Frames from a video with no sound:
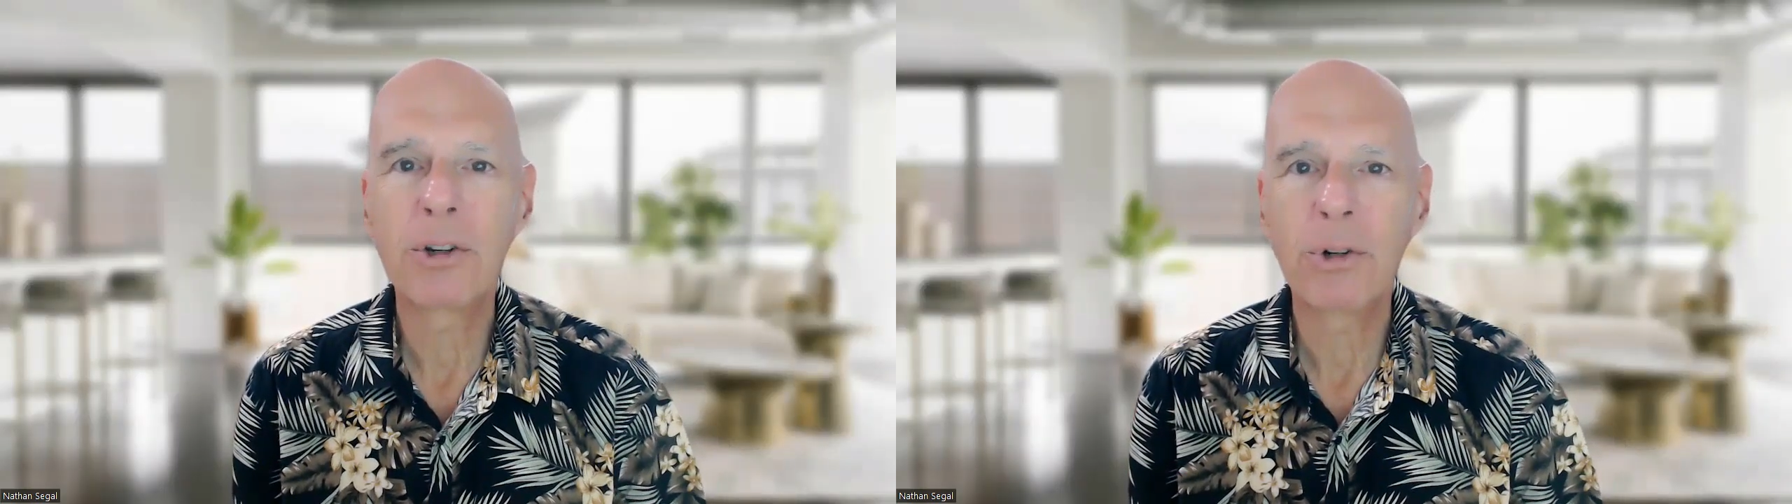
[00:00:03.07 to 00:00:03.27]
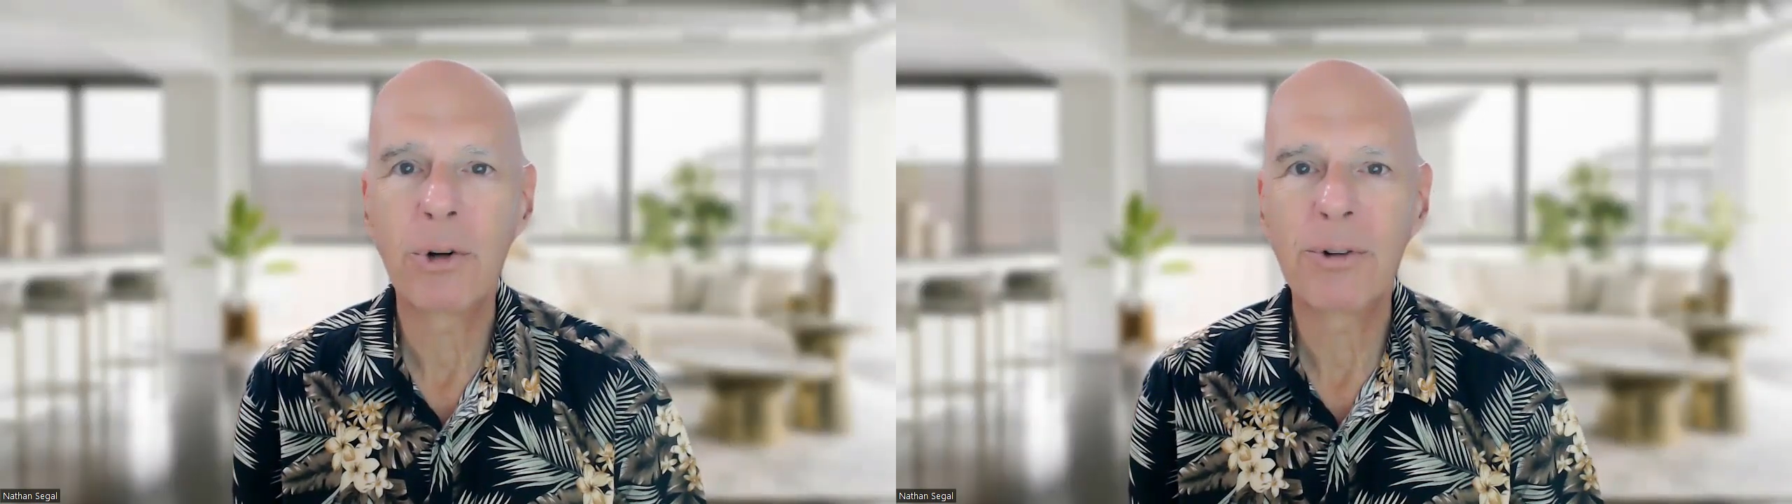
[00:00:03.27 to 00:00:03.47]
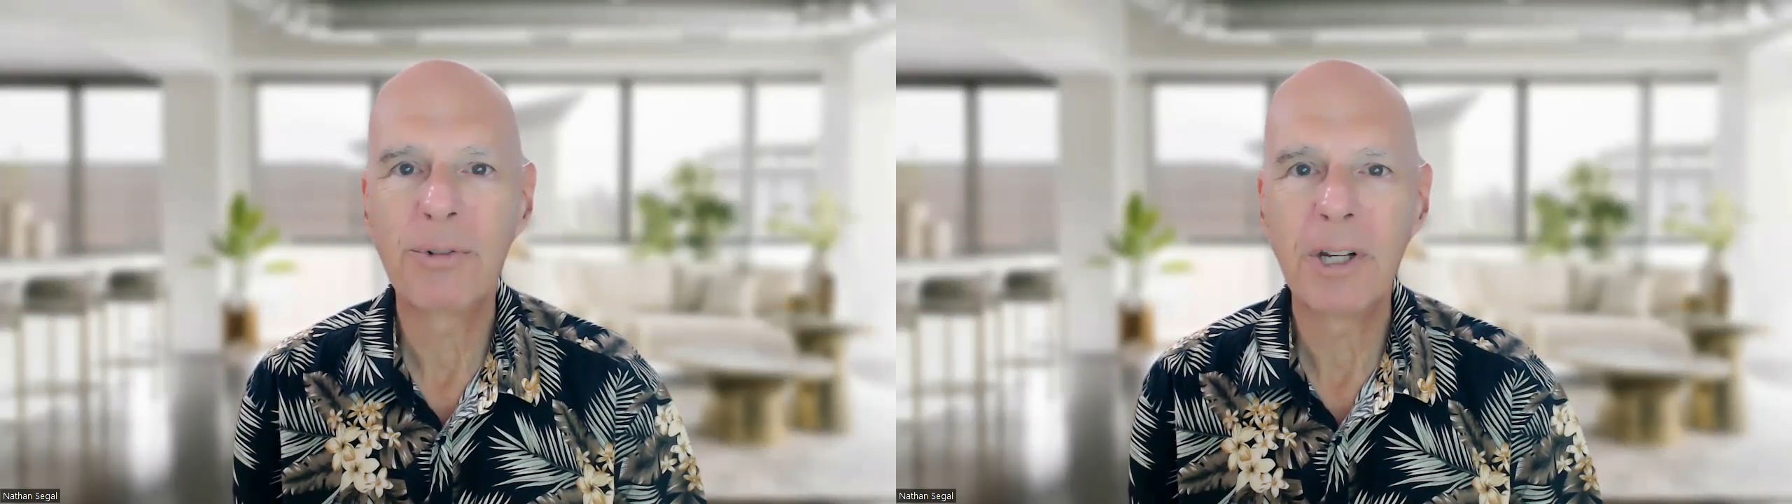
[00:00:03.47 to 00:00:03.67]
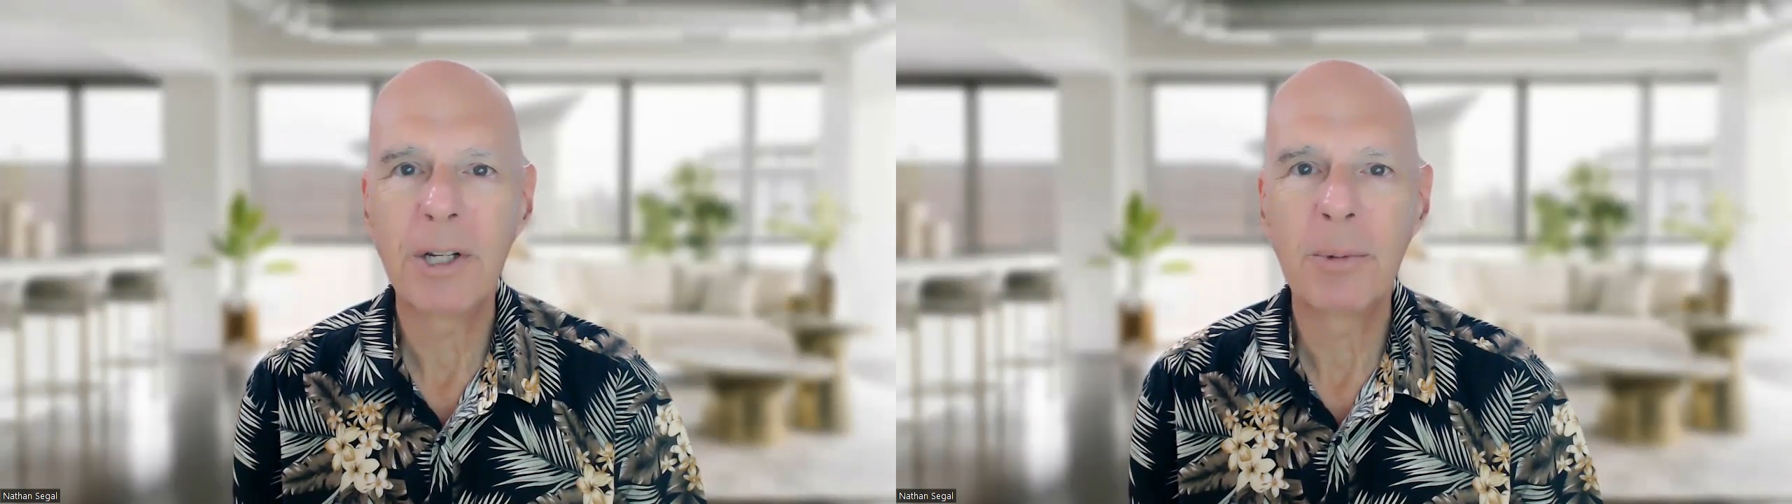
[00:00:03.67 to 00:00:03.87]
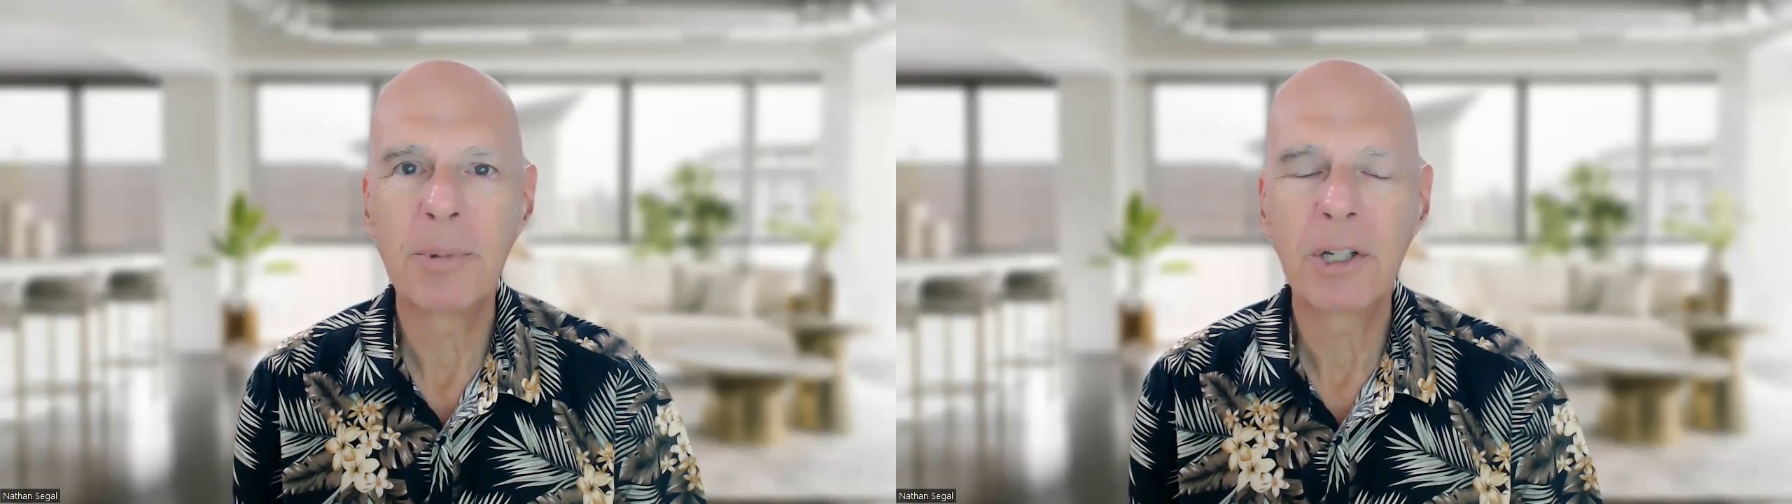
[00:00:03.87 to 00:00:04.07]
short
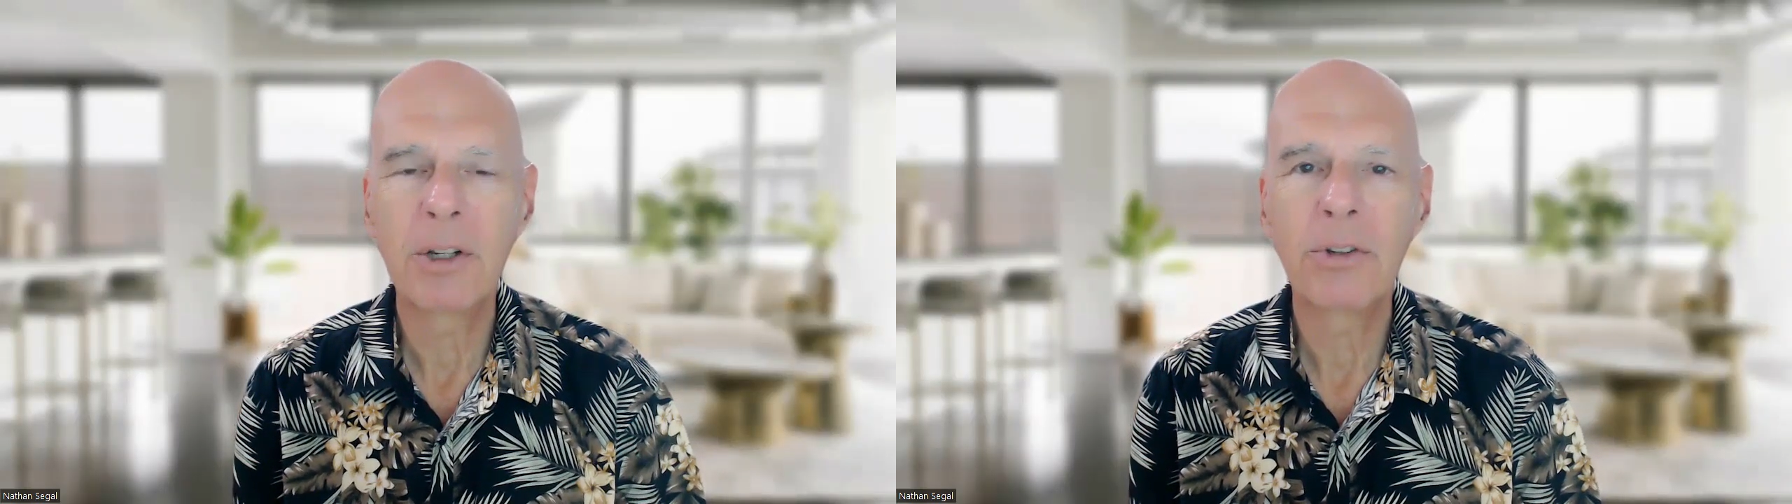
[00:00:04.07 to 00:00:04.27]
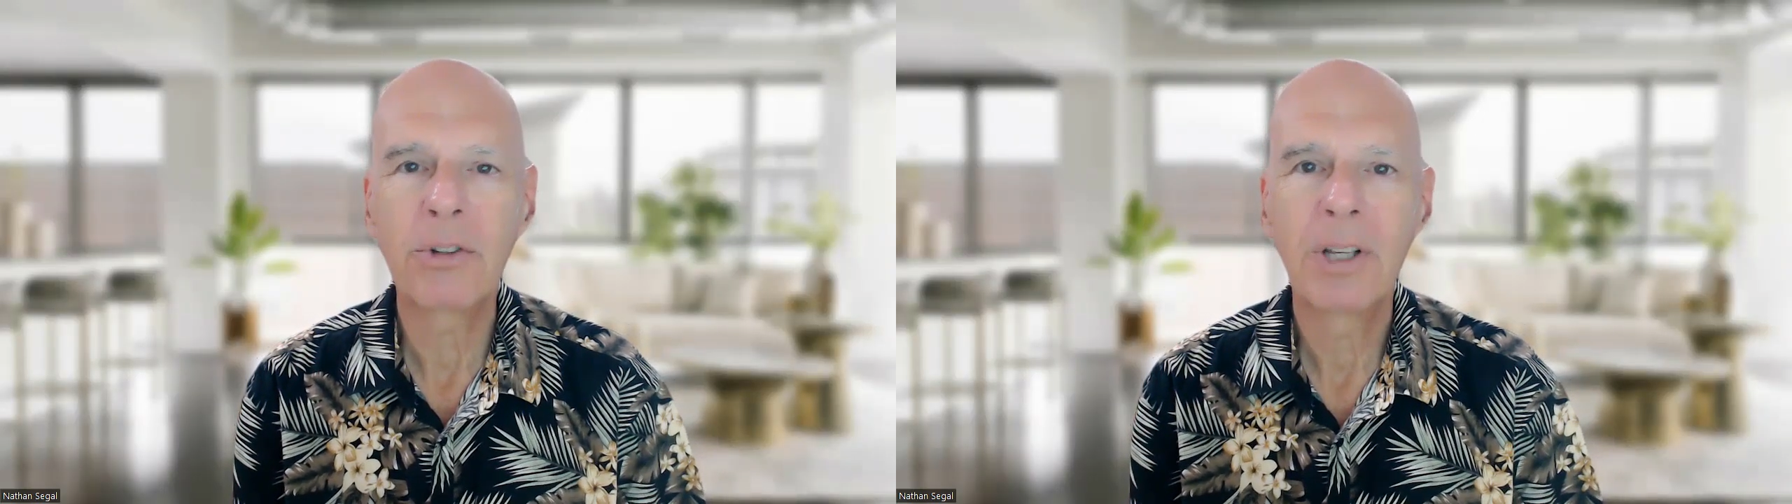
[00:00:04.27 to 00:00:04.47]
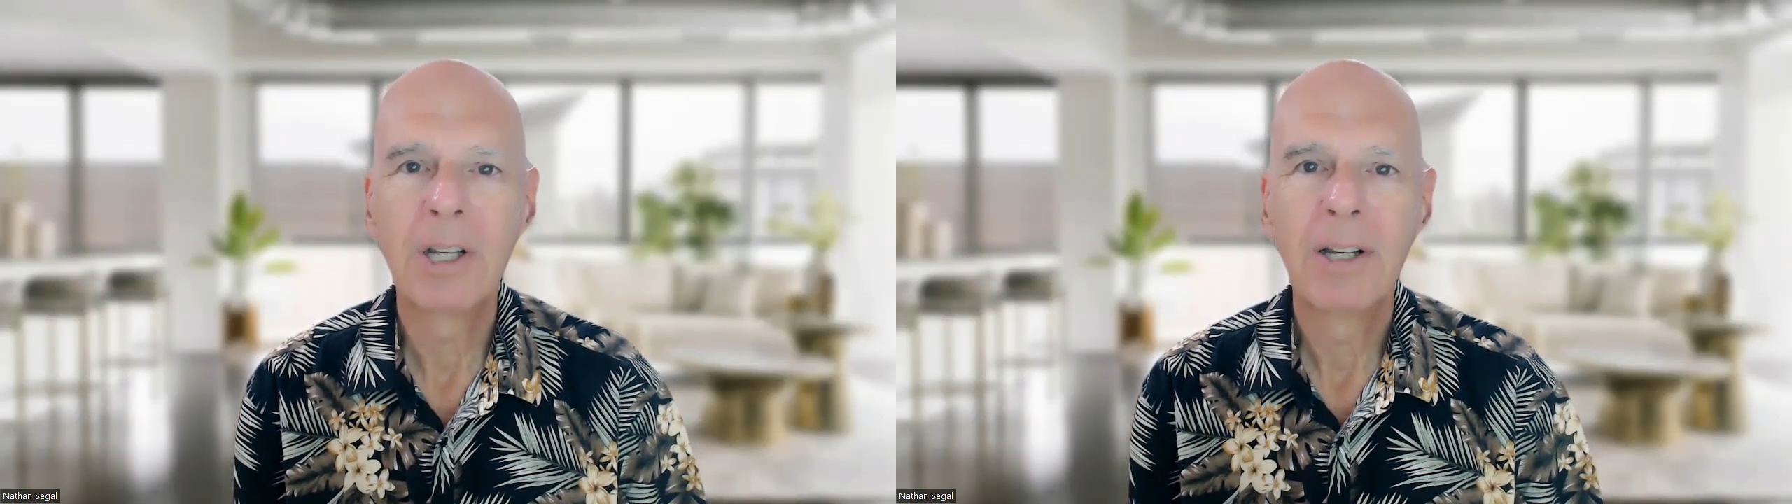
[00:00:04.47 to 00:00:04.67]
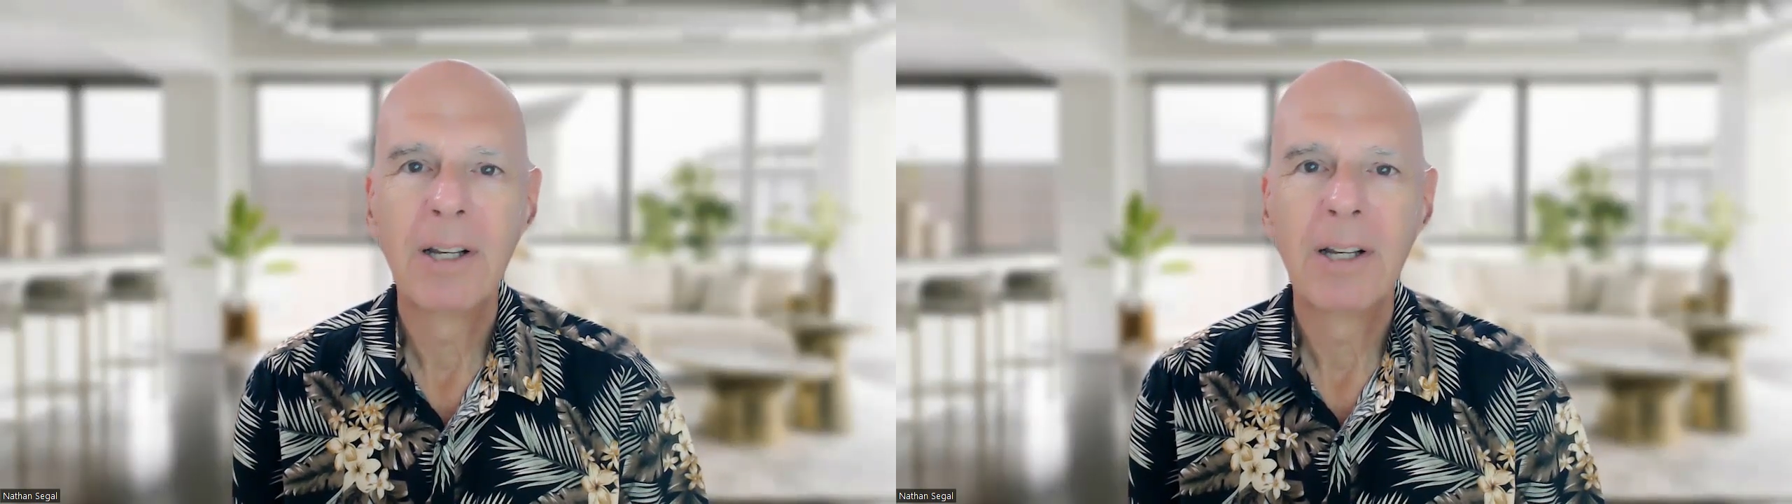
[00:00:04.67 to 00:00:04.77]
video because,